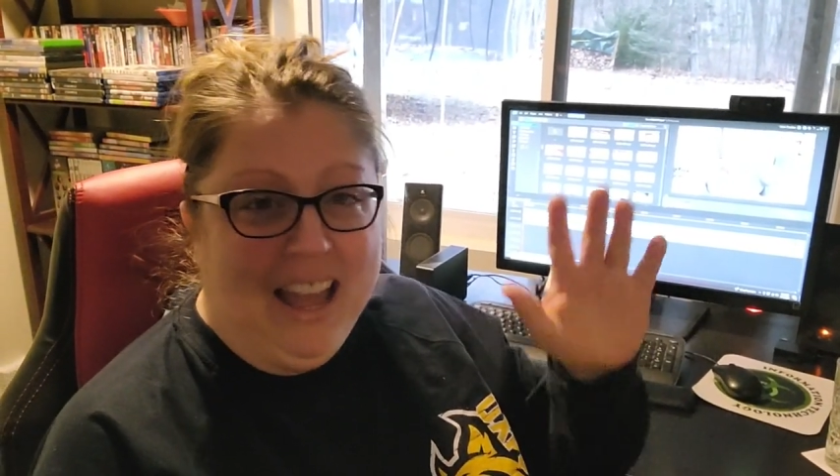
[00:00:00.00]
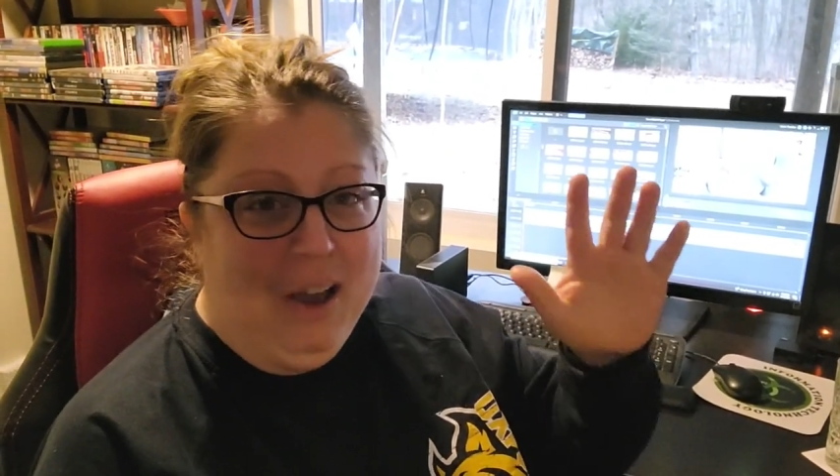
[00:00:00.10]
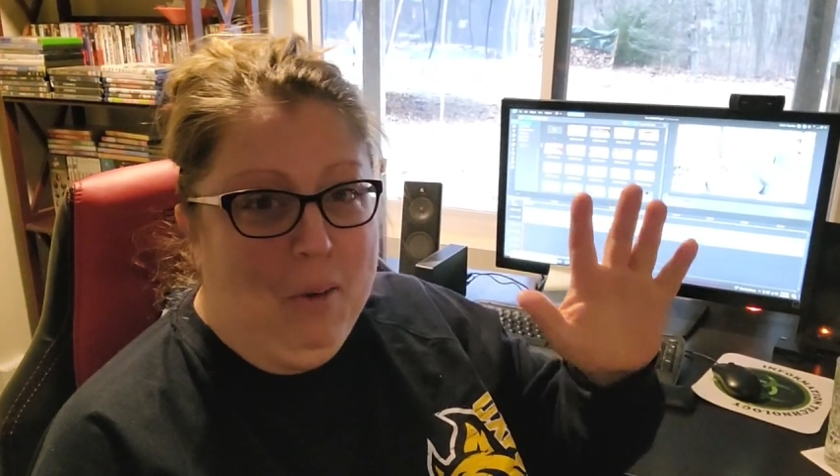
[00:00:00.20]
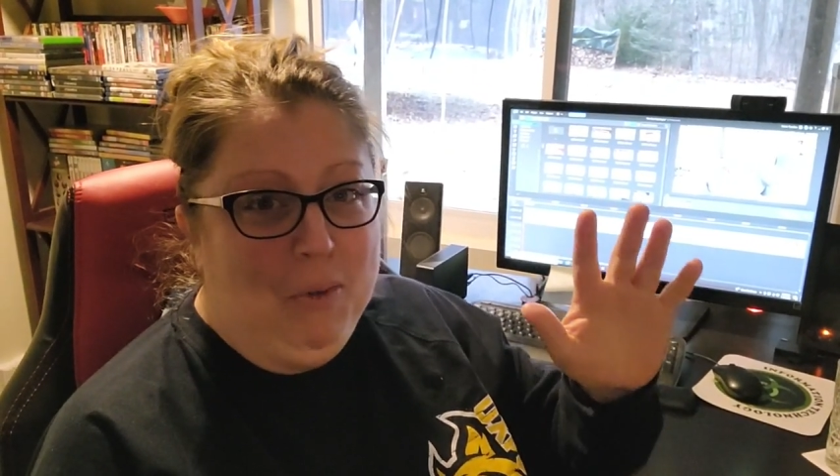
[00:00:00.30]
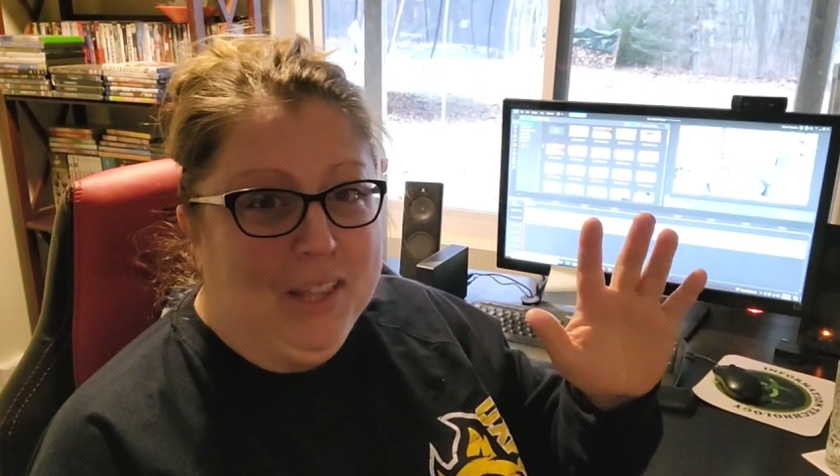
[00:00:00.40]
I
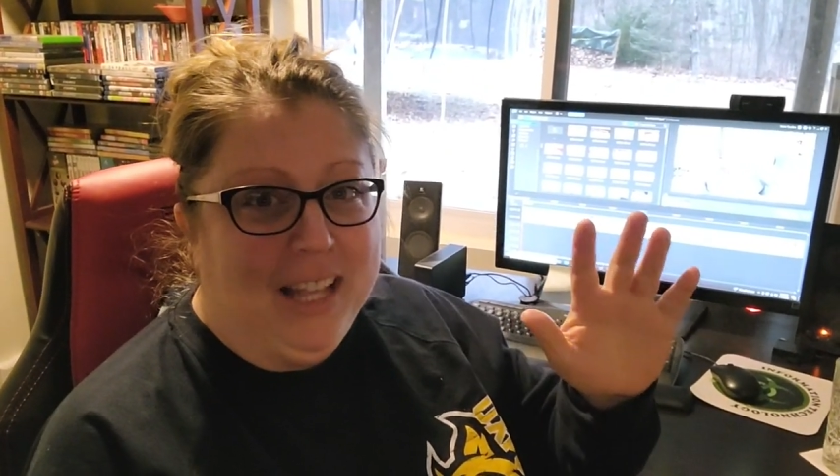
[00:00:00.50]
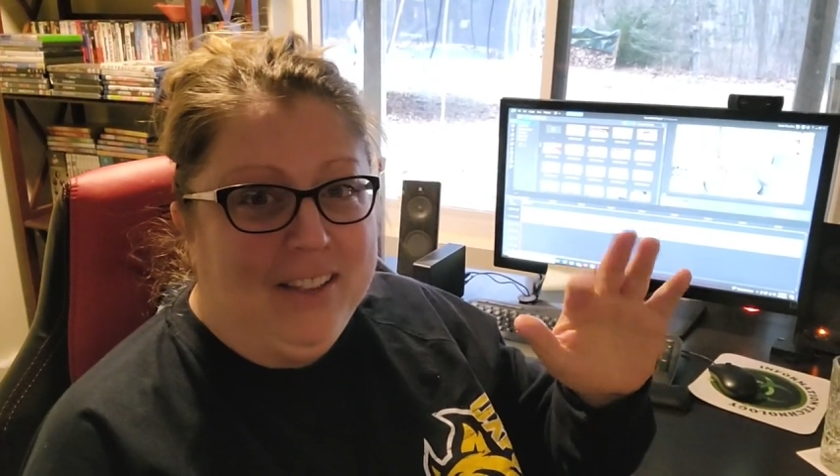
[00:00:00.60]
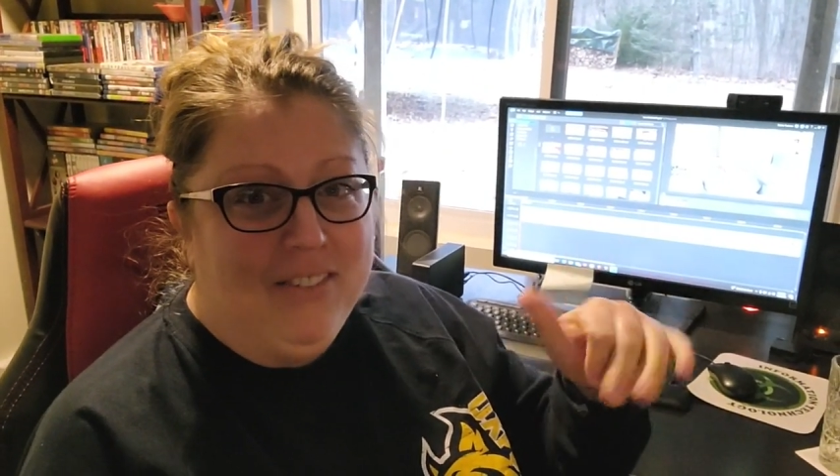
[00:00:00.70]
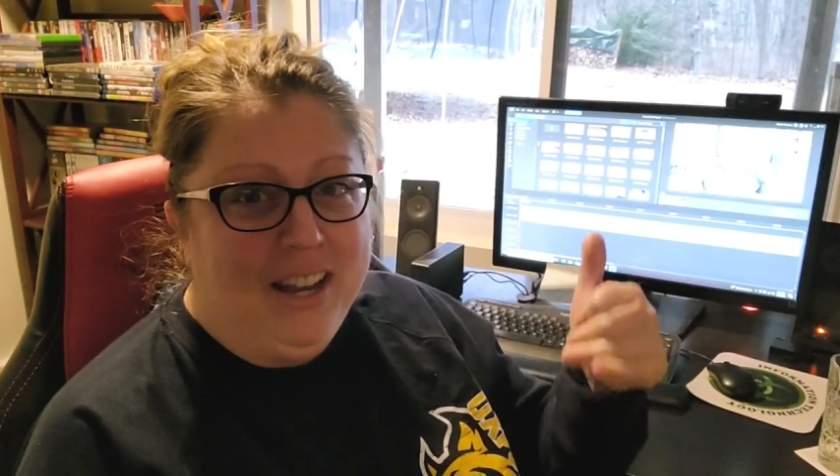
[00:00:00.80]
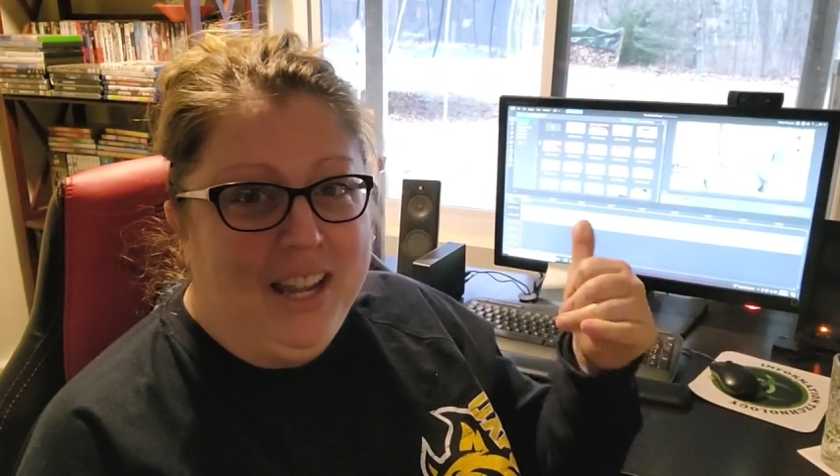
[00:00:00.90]
hope you liked
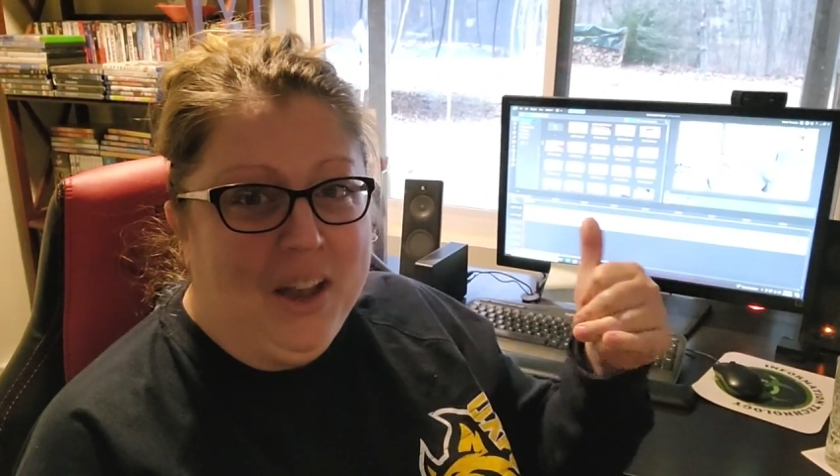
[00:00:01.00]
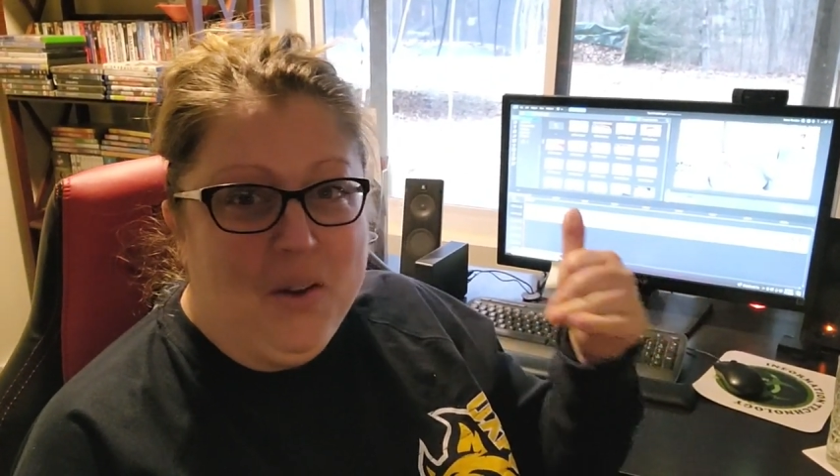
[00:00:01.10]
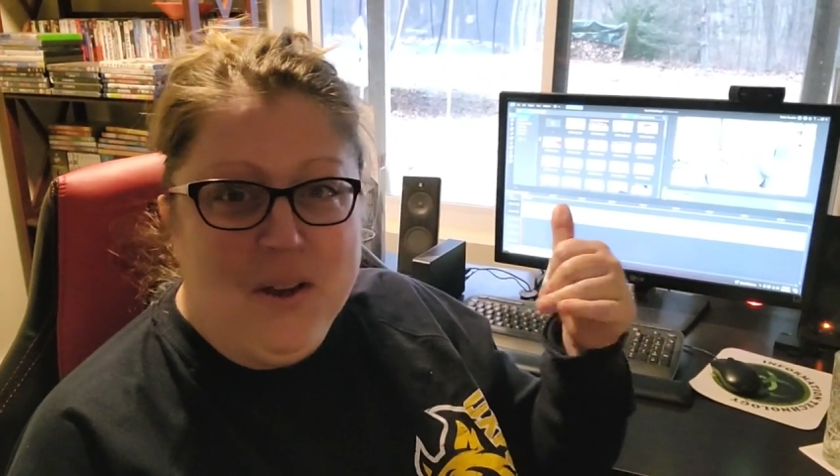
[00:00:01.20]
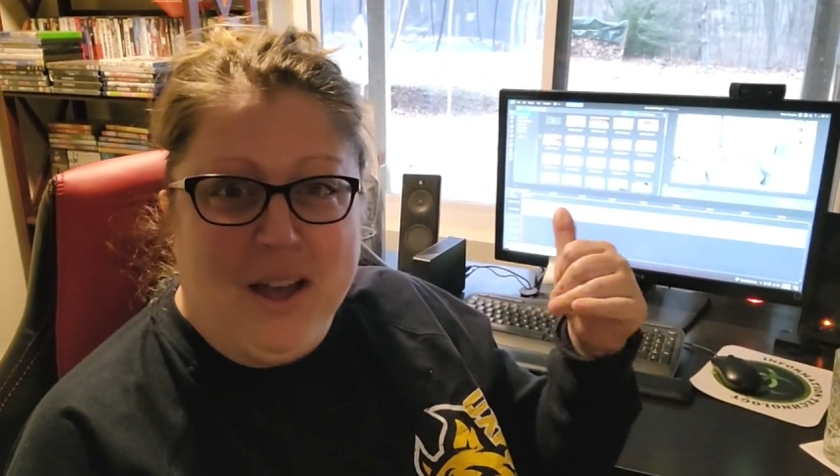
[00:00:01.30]
the video.